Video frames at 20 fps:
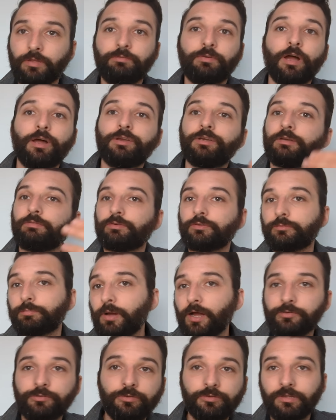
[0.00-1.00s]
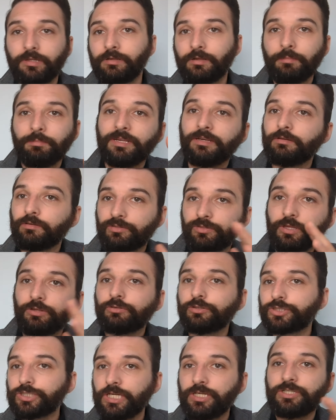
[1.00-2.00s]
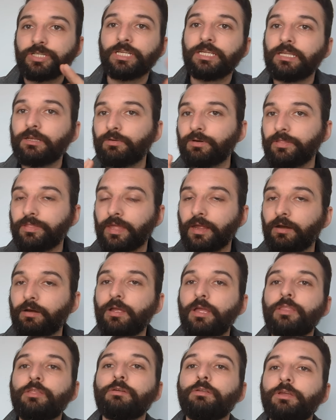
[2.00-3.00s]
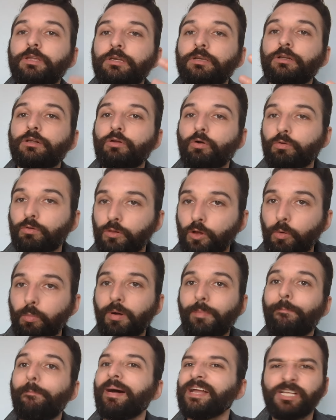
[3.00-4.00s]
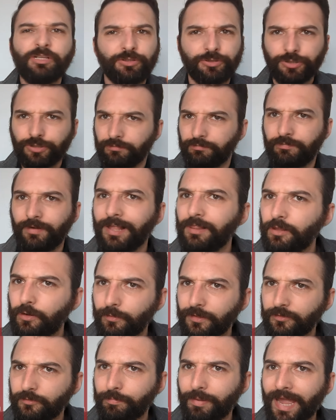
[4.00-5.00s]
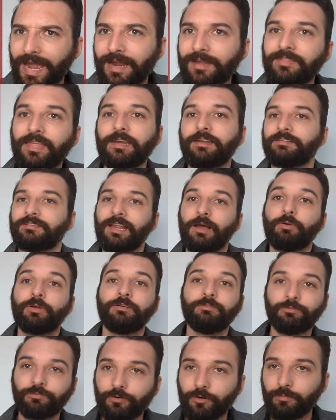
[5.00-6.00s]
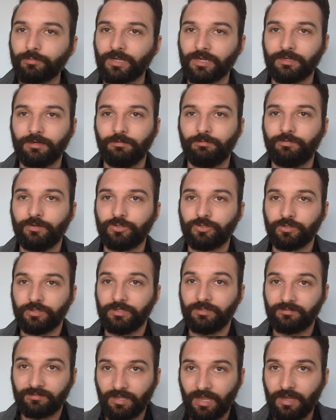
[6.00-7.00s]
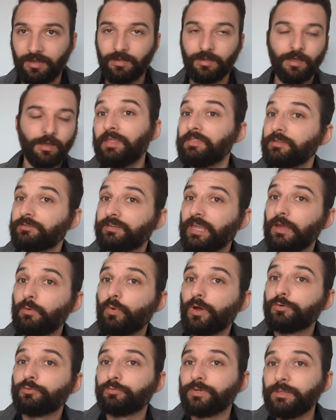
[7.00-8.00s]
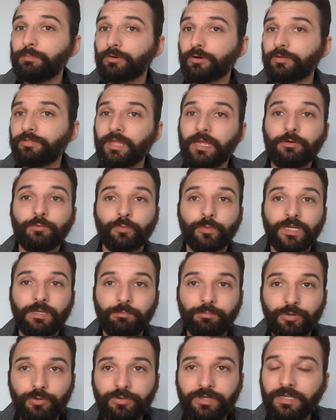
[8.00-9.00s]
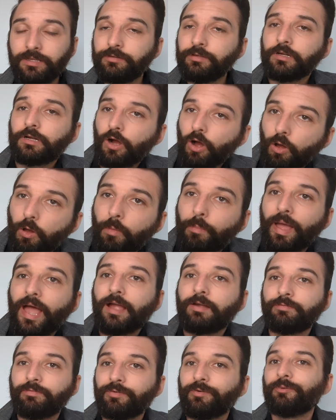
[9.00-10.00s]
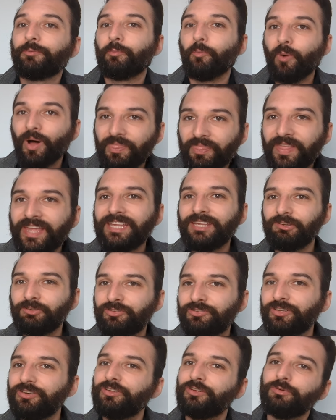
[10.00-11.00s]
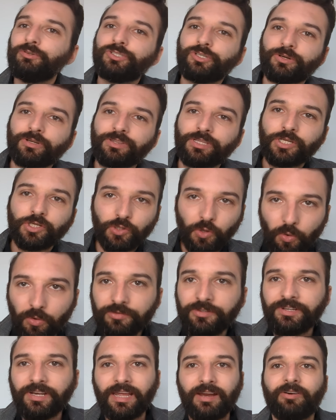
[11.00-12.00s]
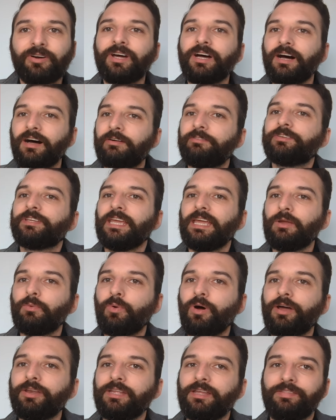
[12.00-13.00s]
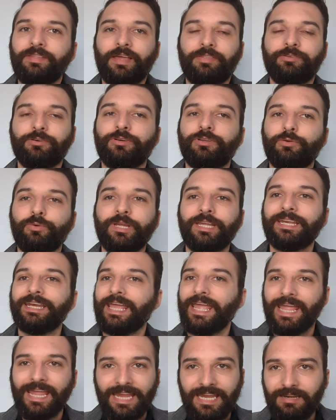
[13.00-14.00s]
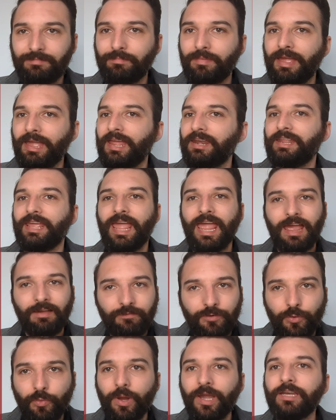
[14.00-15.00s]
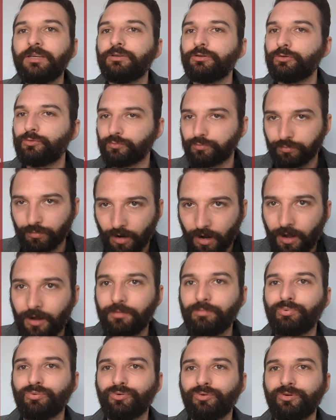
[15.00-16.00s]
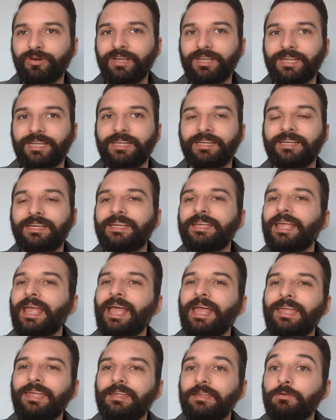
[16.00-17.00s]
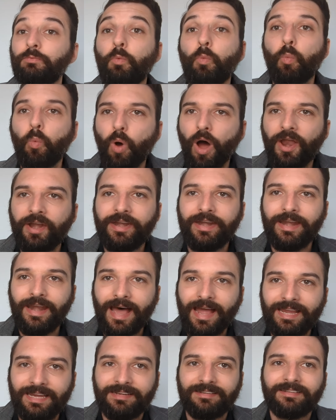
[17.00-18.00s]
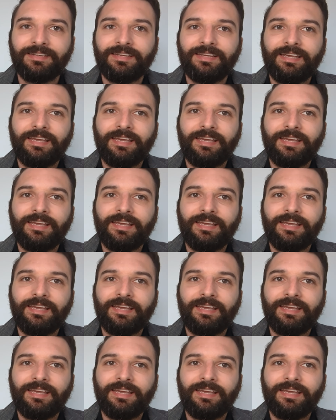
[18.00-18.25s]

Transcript: They've gotten different sponsors in. I mean, things are changing here and there. They're looking to go global. Michael Chiavello is back. That is now confirmed, I can officially say. And this K-1 Rebirth and Reboot is a callback for what they used to do during the golden era of K-1, in that they're doing an 8-man heavyweight Grand Prix in one night.